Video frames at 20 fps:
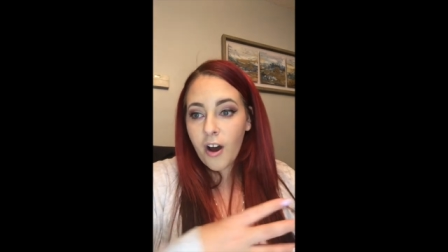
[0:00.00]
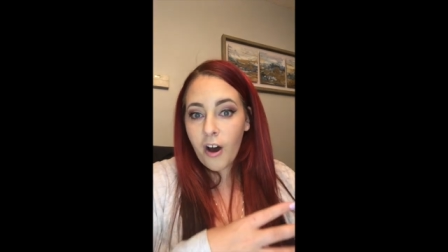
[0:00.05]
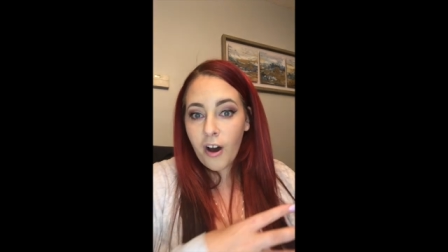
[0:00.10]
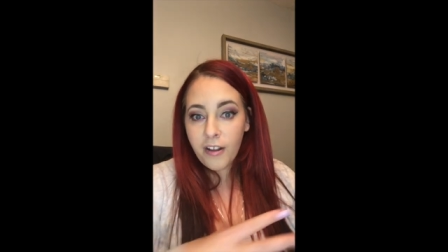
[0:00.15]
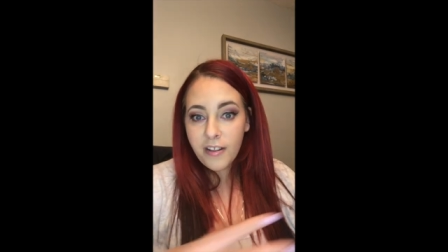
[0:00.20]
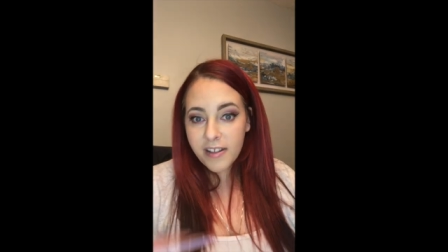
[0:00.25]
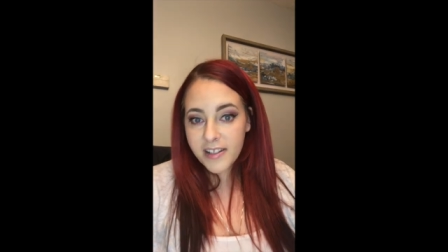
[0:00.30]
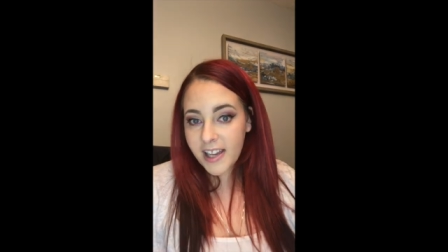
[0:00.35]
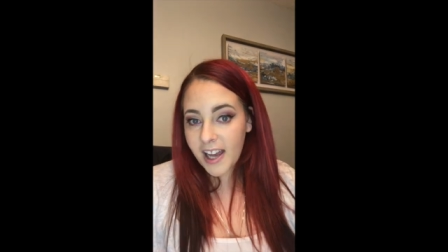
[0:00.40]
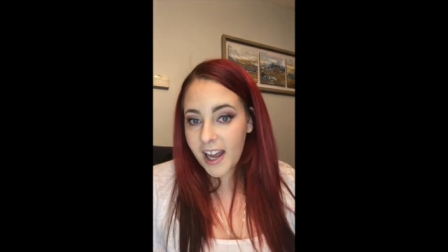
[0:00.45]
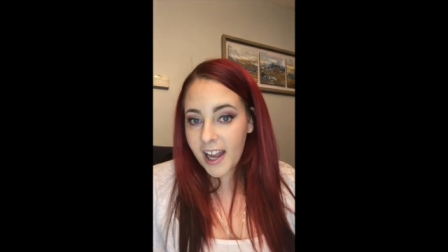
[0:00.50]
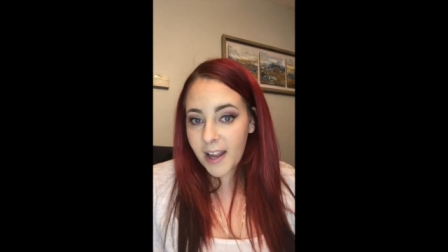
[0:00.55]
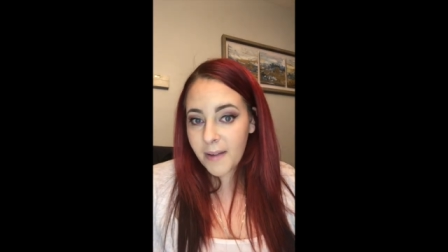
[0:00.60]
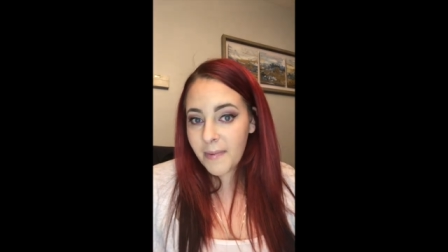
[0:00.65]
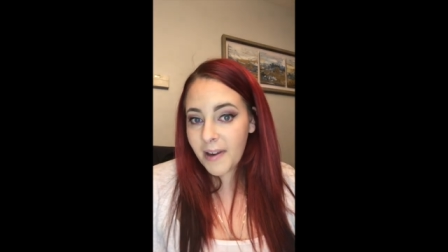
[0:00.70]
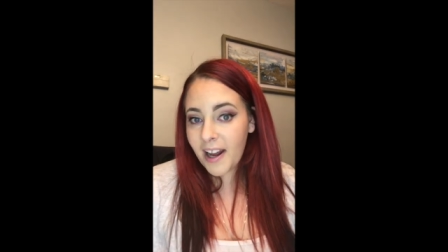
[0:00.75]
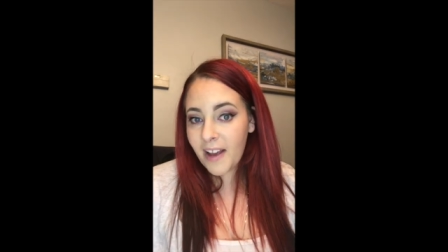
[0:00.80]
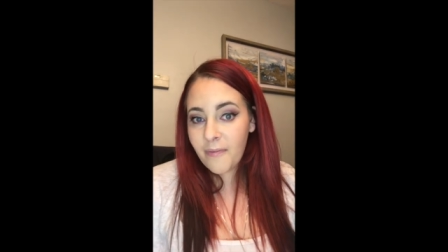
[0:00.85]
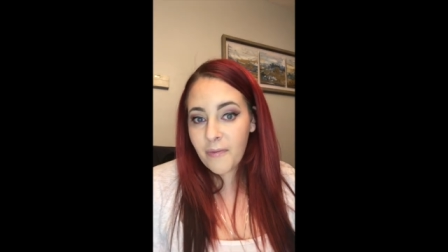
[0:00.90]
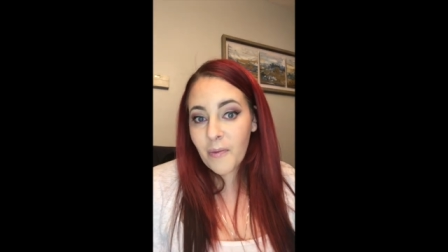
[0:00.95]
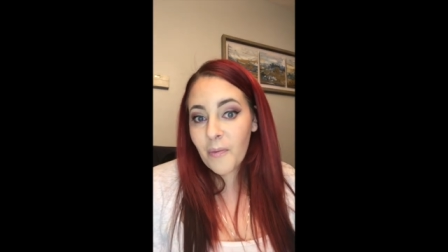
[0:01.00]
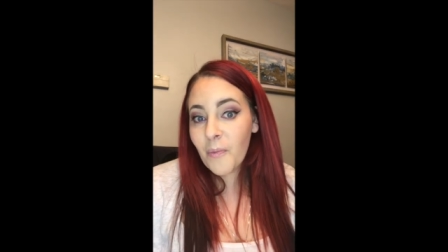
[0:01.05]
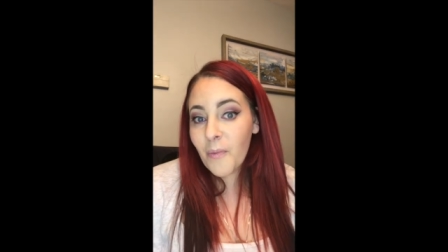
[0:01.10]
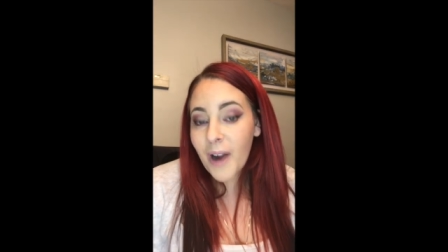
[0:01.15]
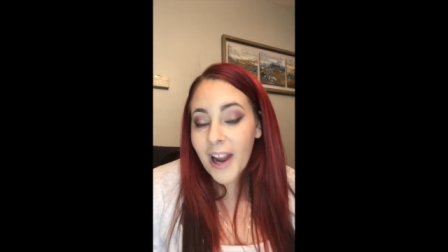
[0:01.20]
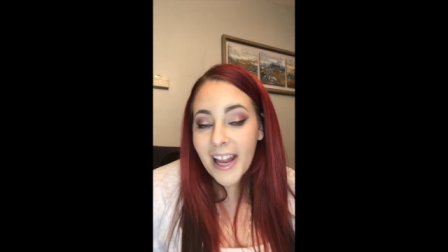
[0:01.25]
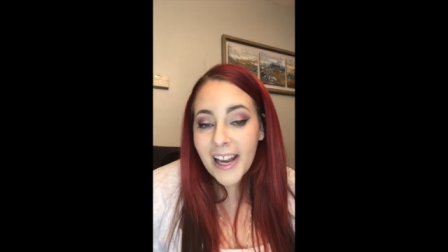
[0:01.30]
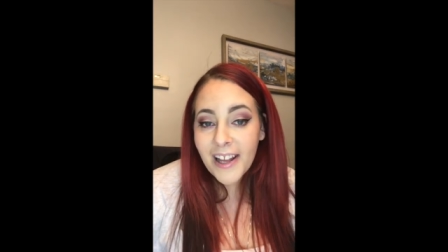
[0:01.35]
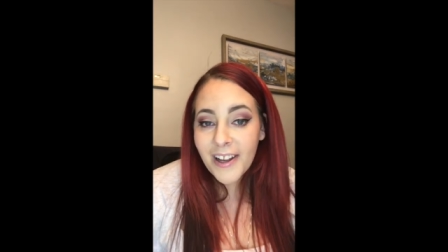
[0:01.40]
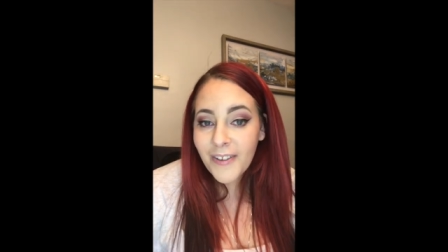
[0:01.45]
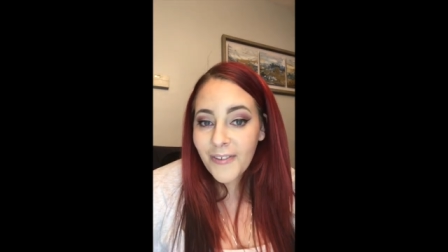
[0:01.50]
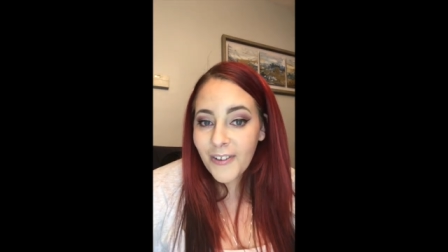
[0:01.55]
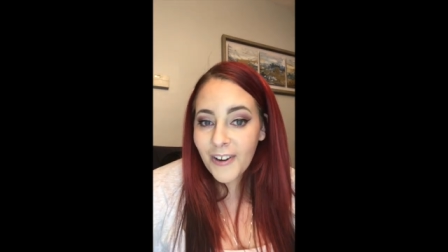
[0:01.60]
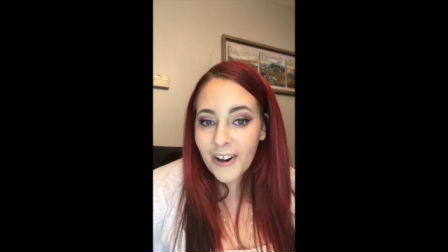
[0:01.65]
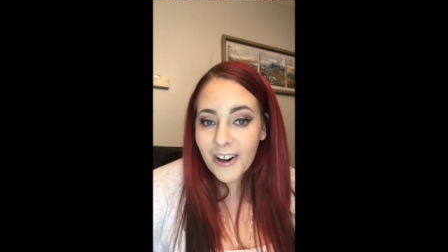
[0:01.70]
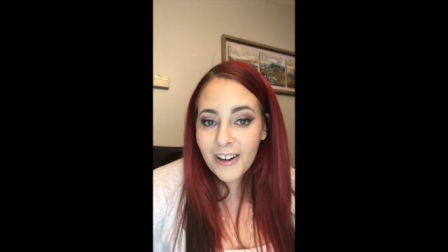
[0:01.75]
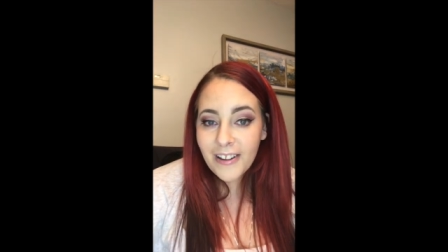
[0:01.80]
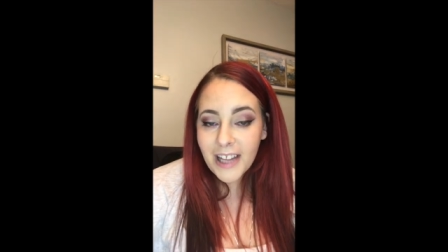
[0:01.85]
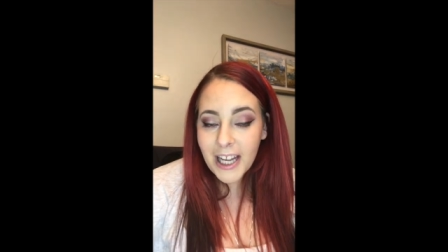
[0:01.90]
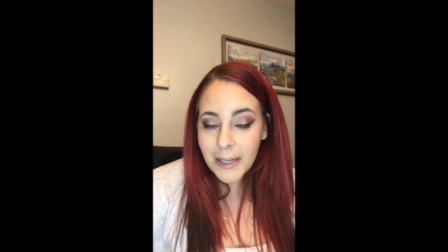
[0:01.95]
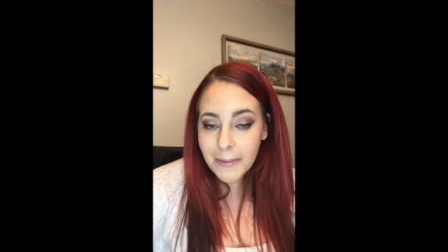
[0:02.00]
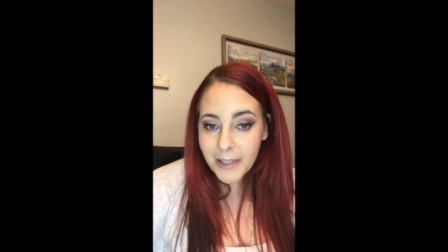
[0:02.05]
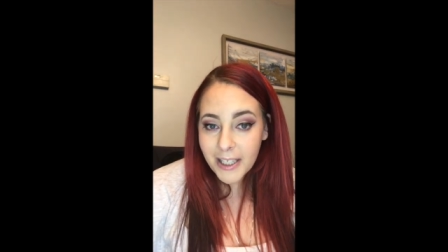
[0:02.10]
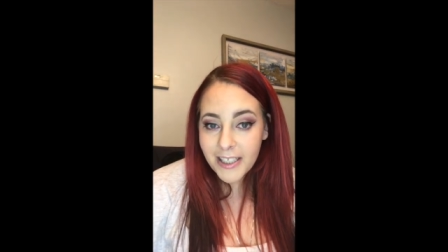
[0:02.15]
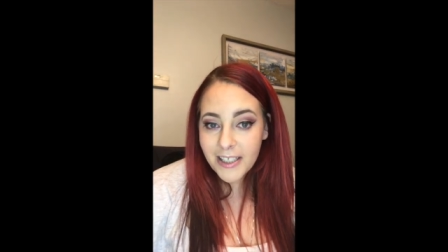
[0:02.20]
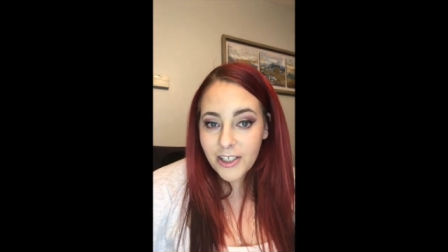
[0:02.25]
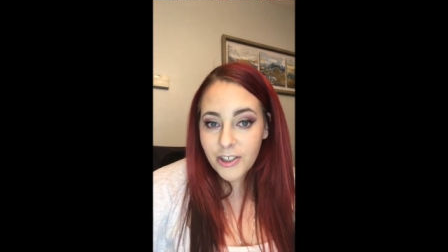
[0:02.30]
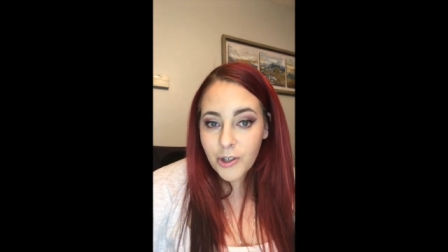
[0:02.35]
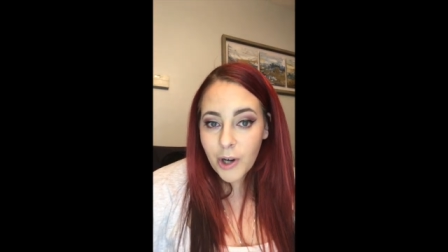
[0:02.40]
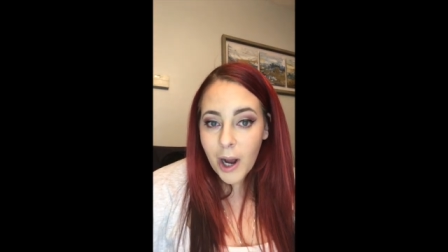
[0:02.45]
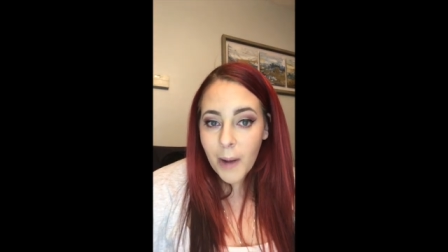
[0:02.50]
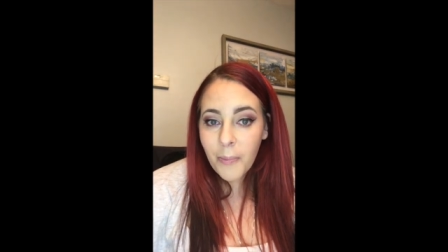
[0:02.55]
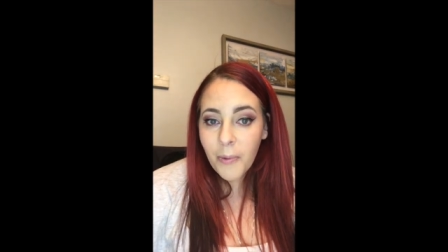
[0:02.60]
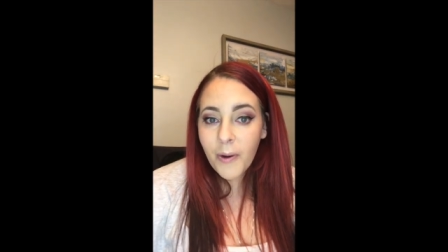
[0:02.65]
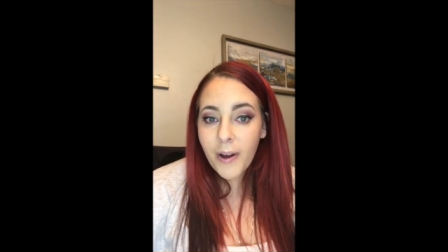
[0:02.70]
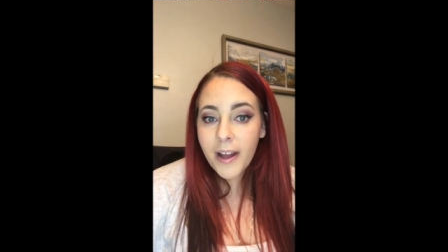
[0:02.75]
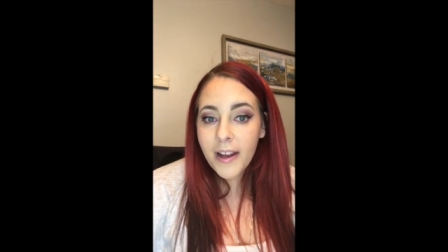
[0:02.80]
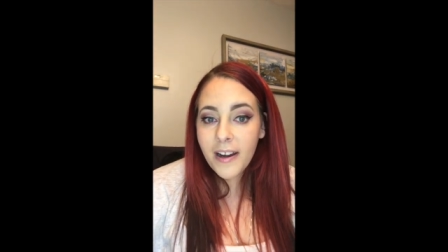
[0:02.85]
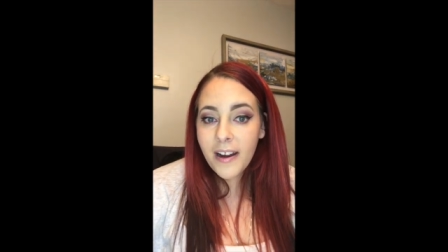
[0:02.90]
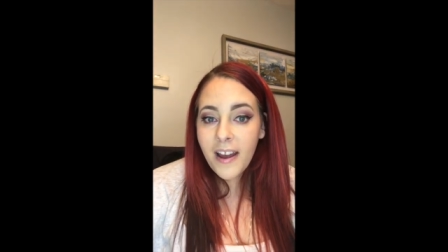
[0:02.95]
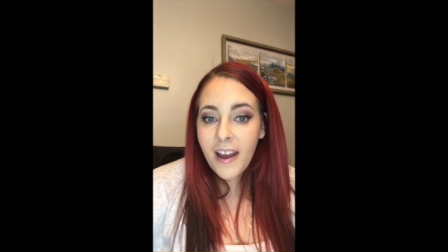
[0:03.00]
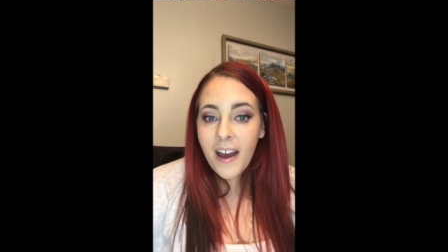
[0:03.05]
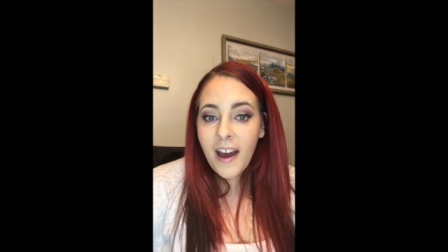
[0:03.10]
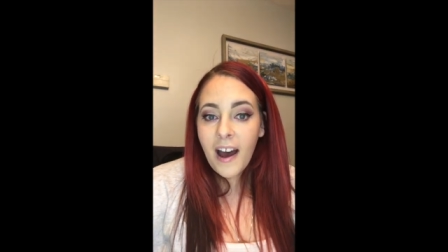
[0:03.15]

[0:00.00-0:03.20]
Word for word: all the time and I've been waiting for LimeLife to drop one.